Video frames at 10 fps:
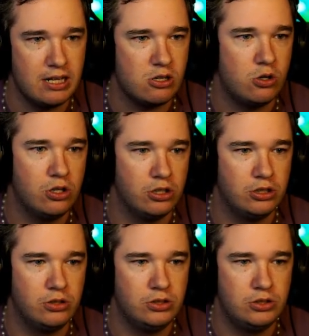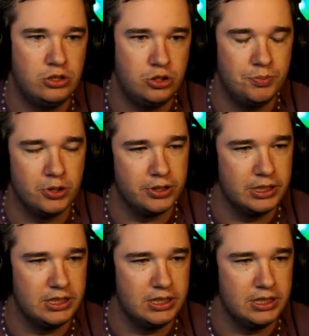card super good.